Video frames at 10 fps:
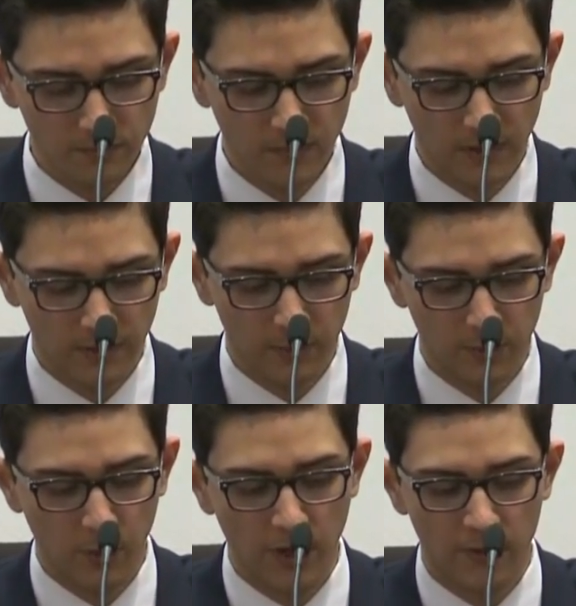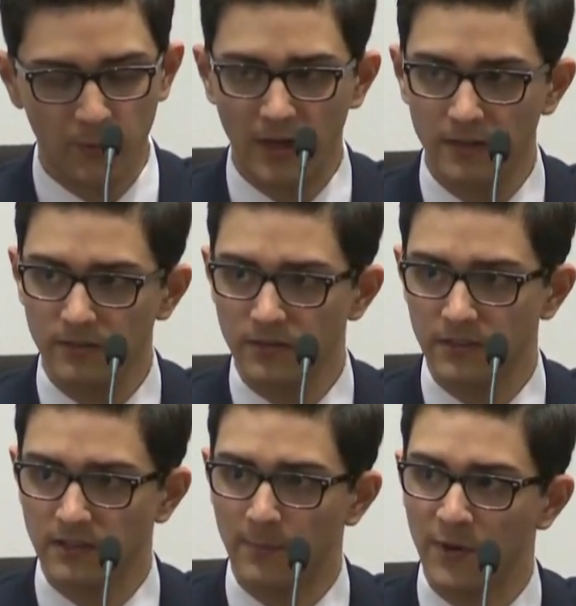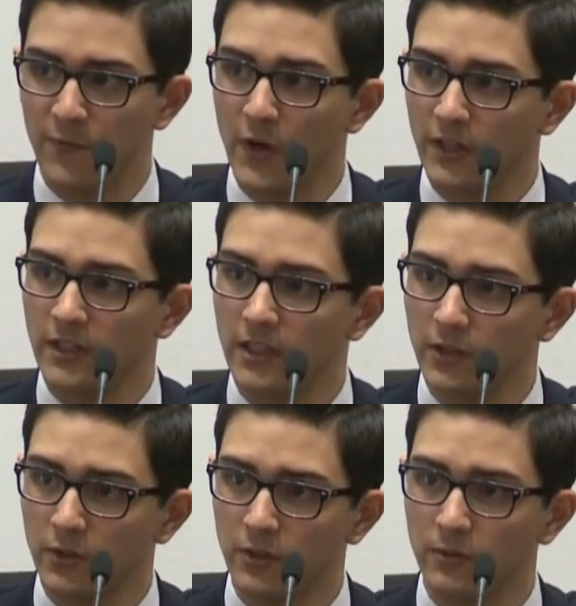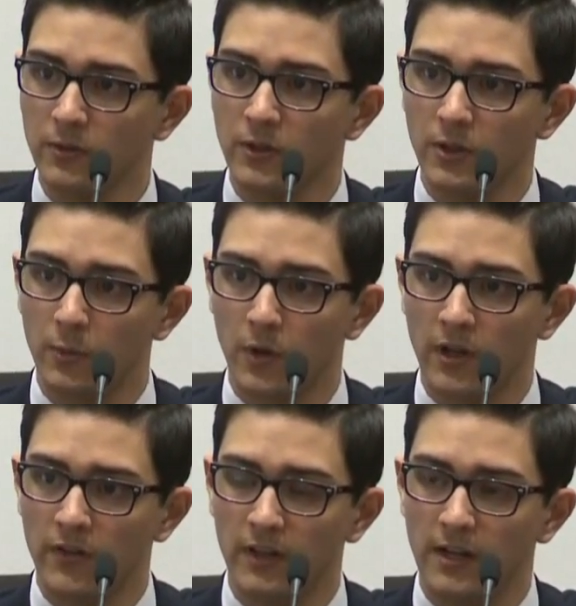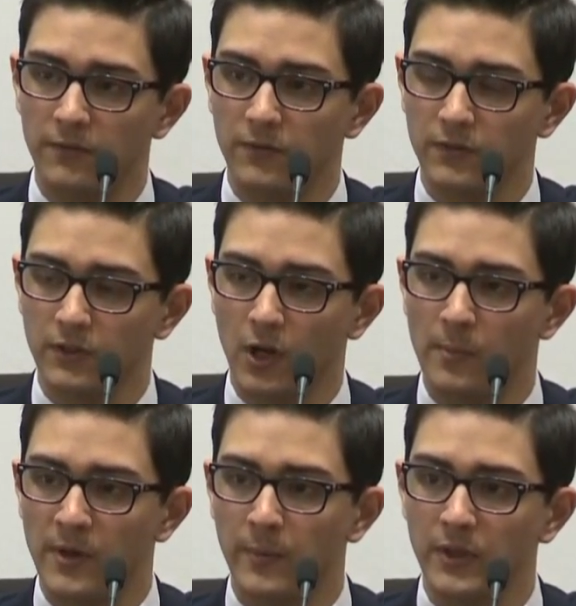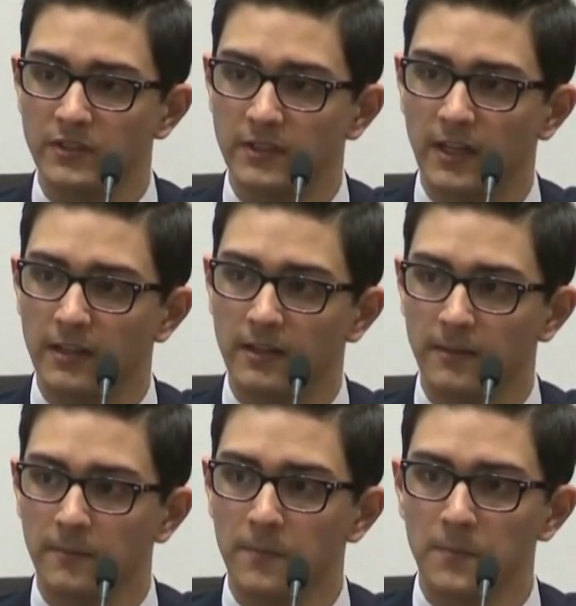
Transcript: the one on the right says, "I'm going to fucking kill you." The one on the left called me a pussy, I think.